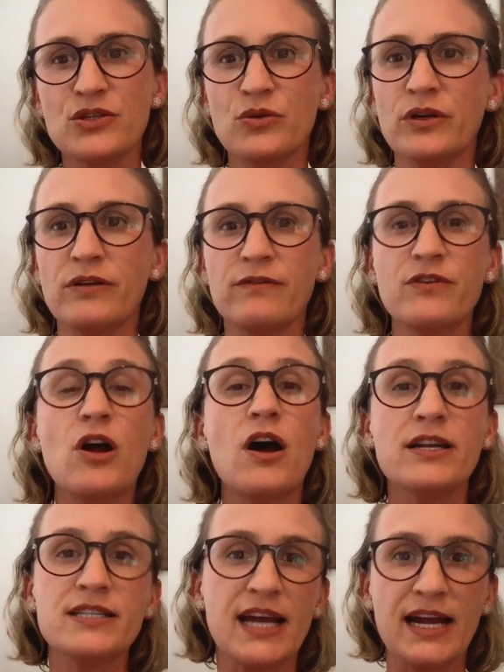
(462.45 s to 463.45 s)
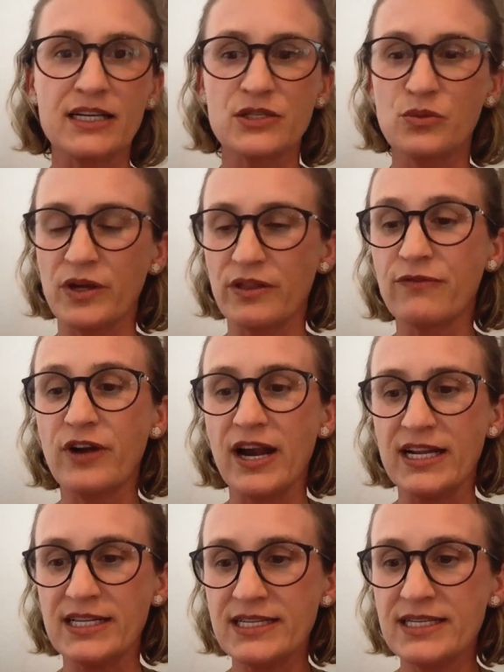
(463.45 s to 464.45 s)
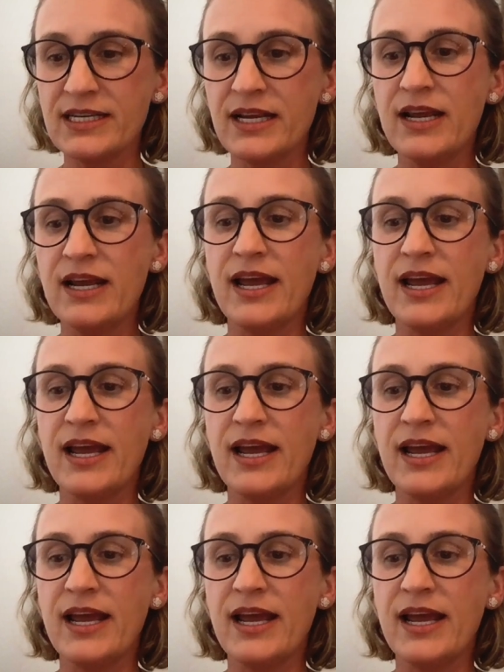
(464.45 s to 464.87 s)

sort of contact with friends,